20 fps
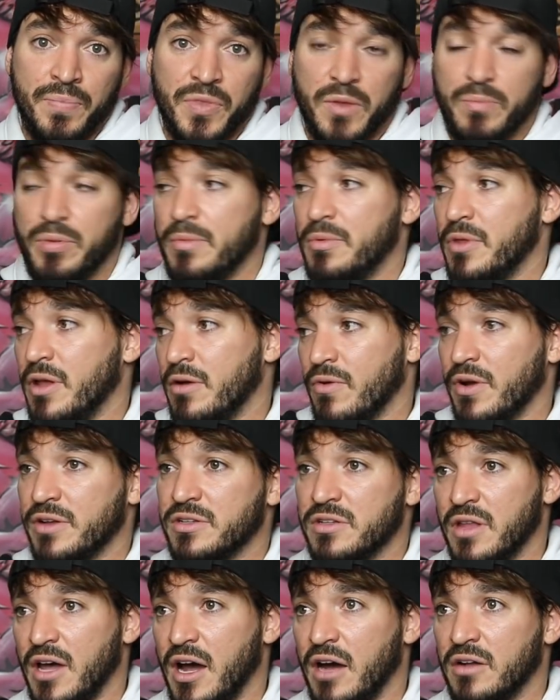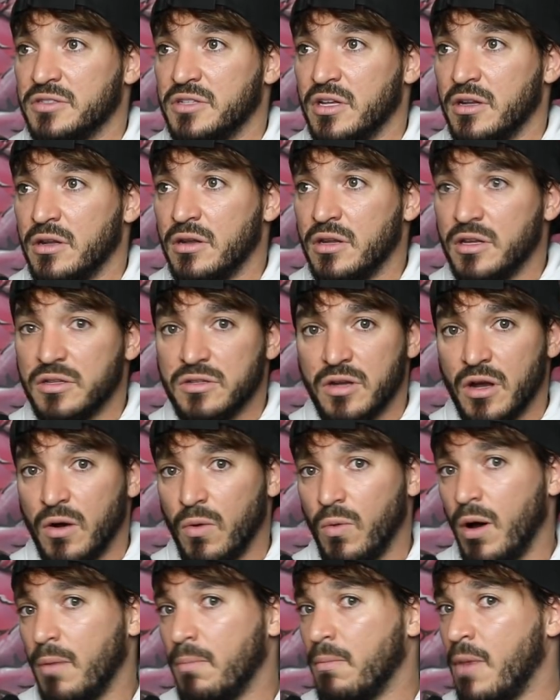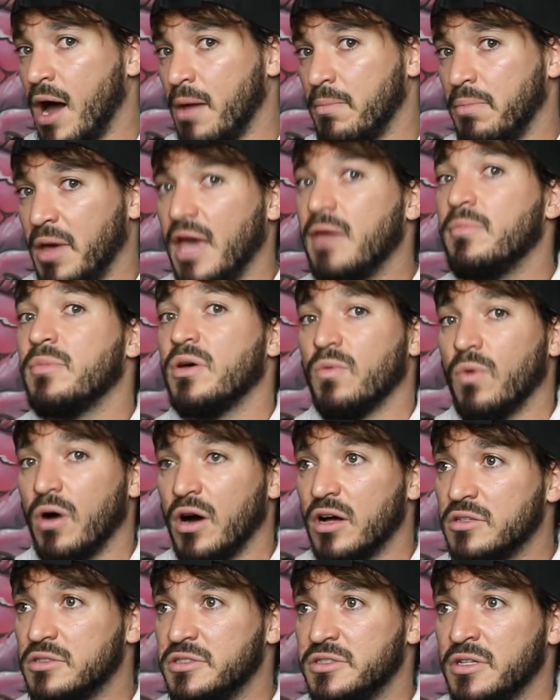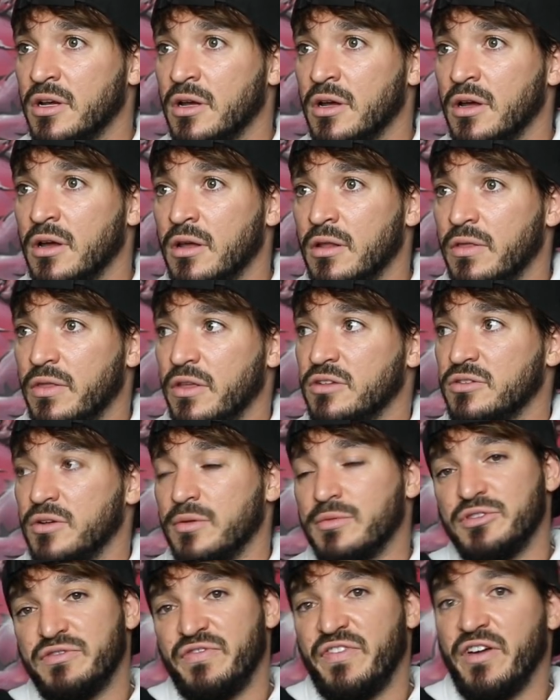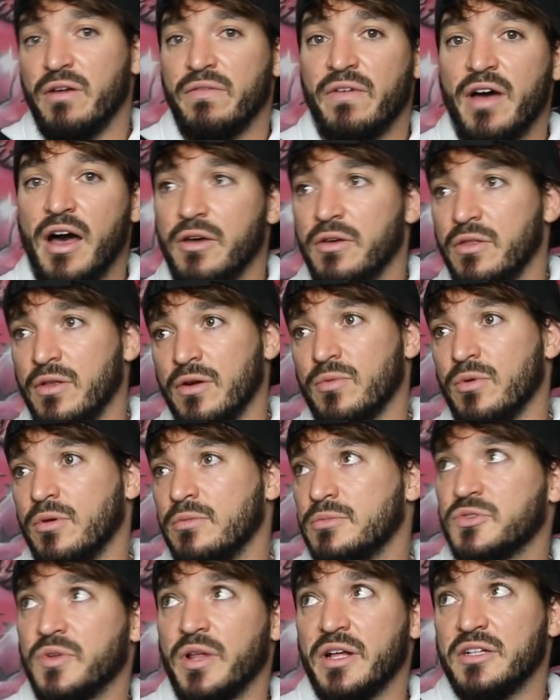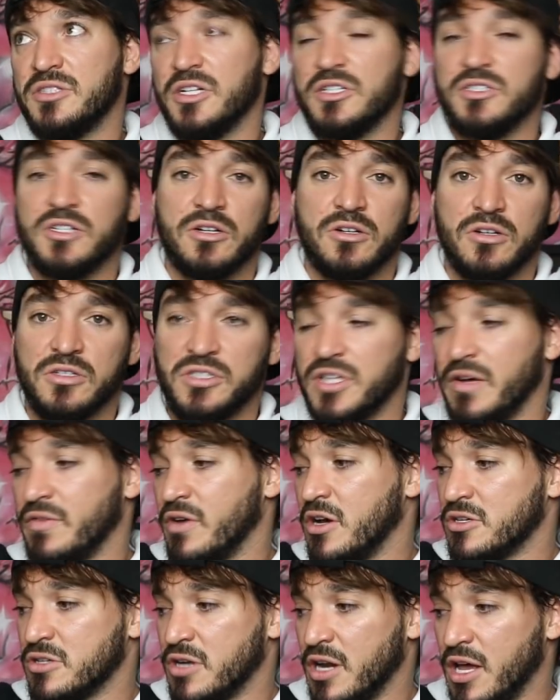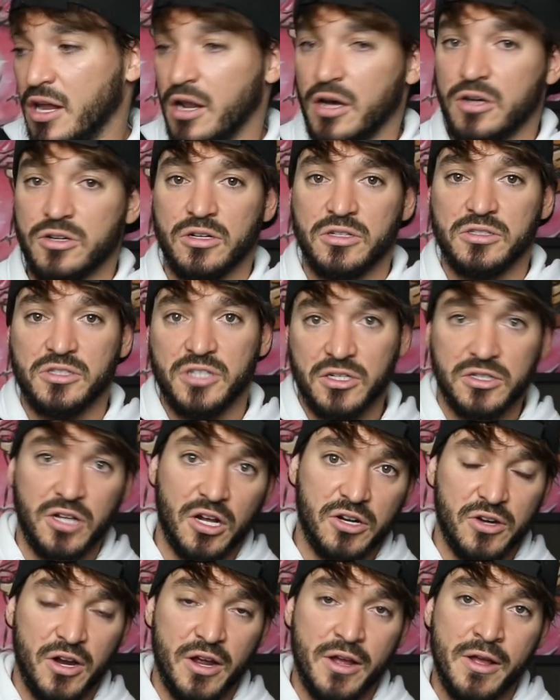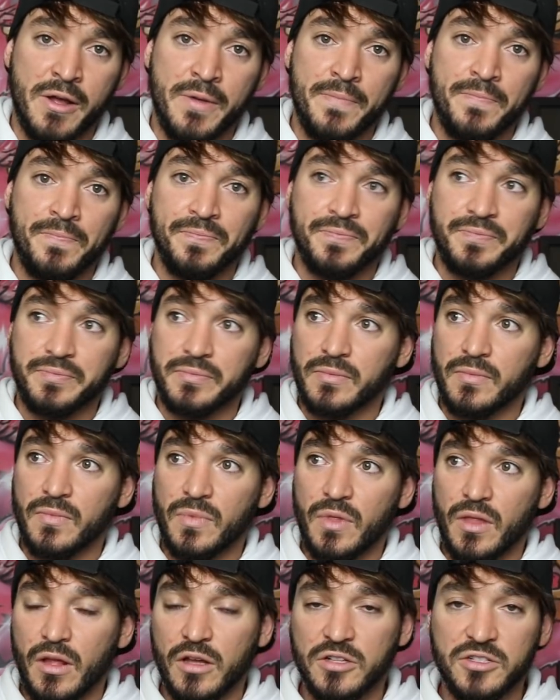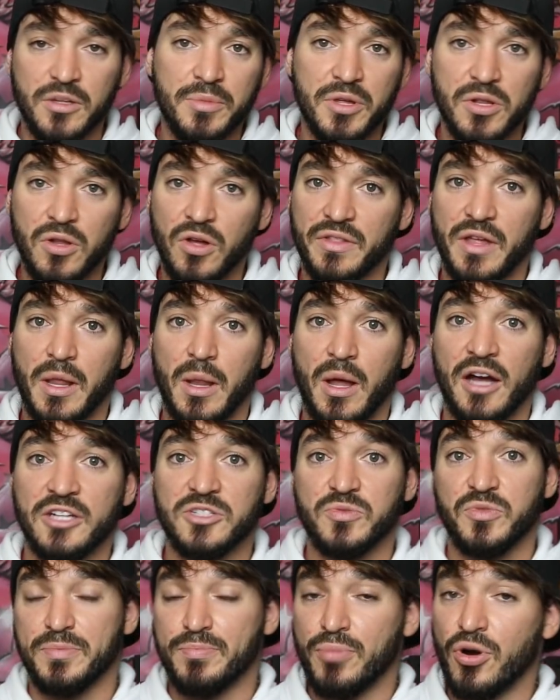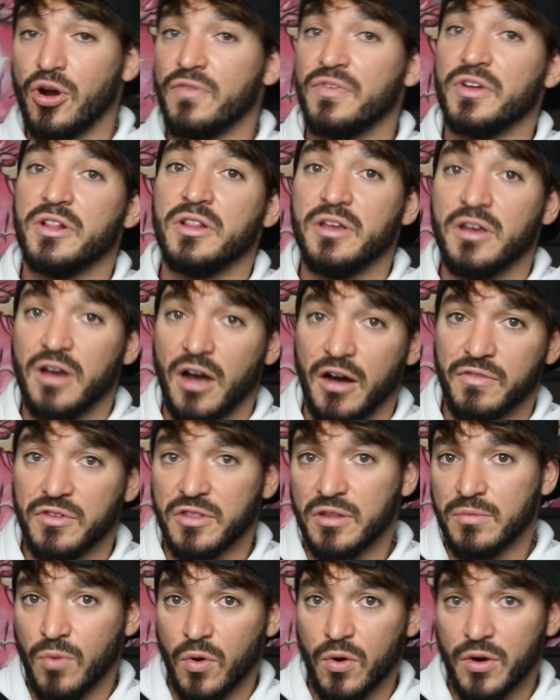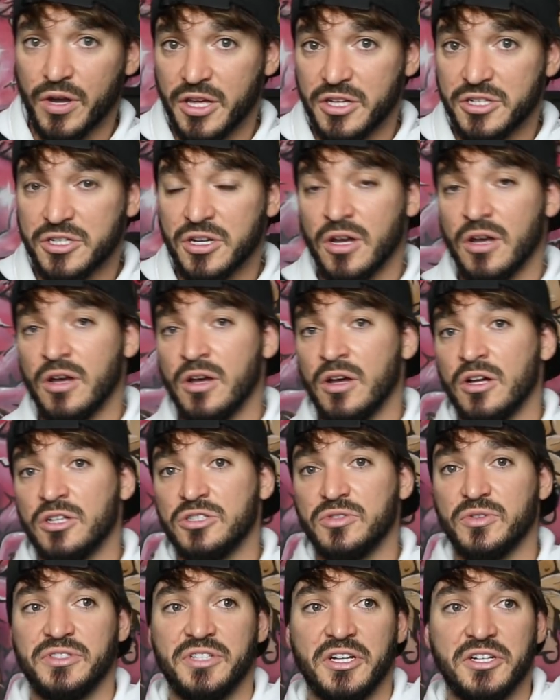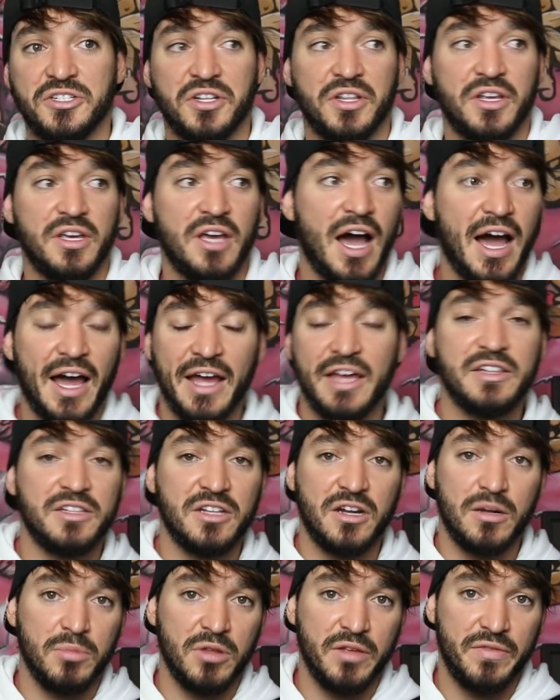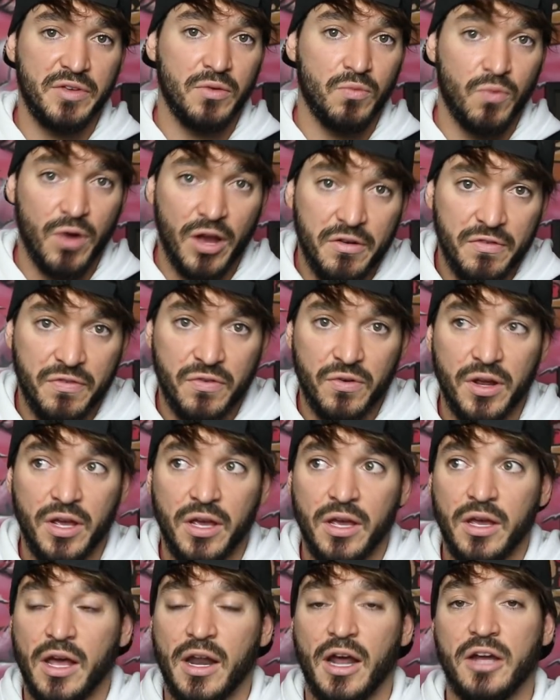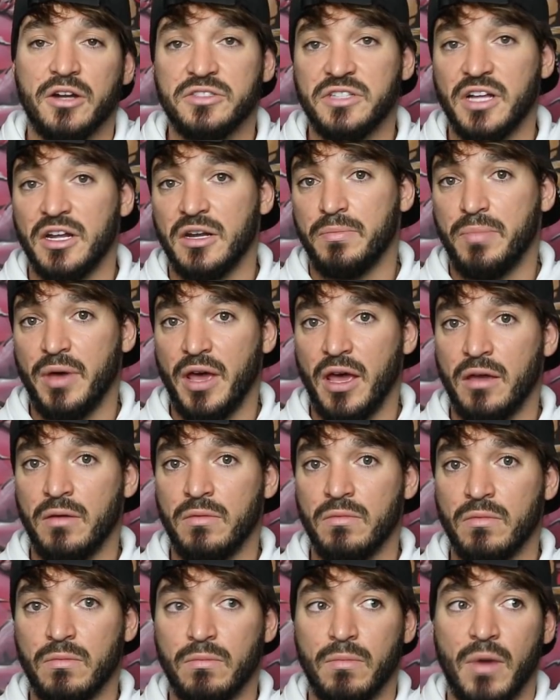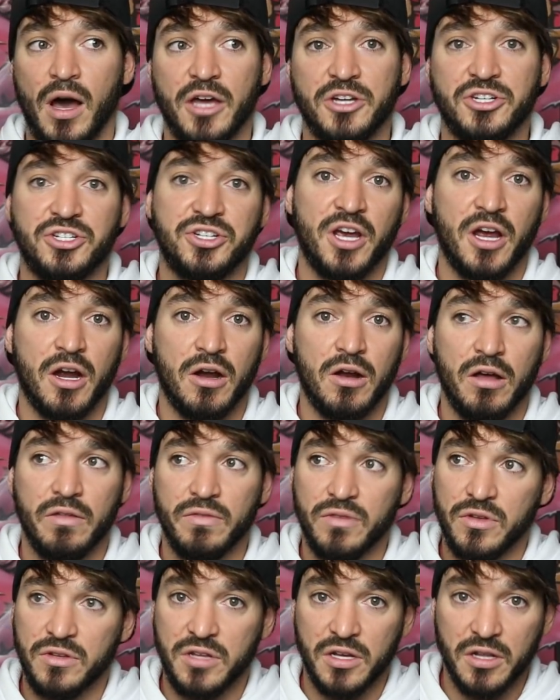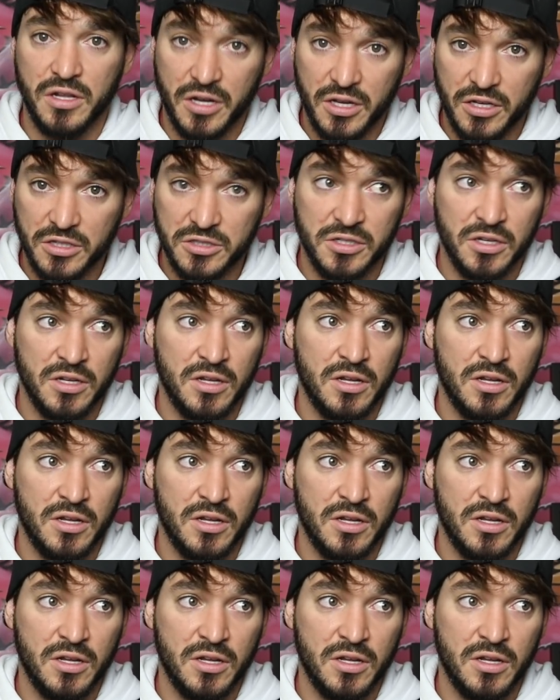The people that were renting the house didn't need to know what my payment was. It was fair value. Their rooms were like $600, $700, $800, $600. Something along that lines, which perfectly covered the mortgage. So essentially, I ended up living rent-free, and I just had to pay my share of the utilities.